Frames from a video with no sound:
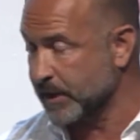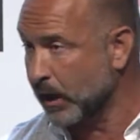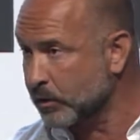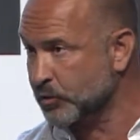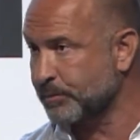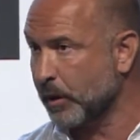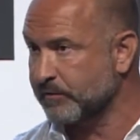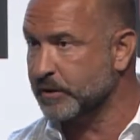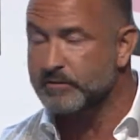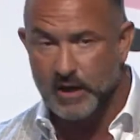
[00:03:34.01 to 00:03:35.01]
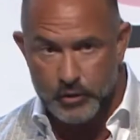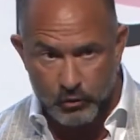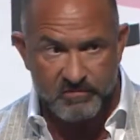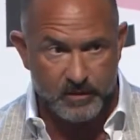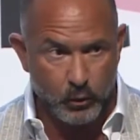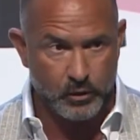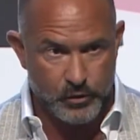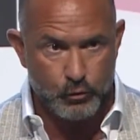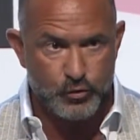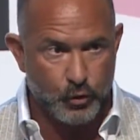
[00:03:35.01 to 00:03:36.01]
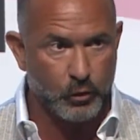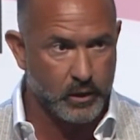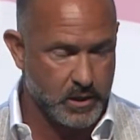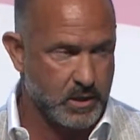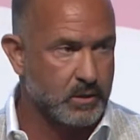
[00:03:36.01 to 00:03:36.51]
ultra poverty. You've got no floor, no door.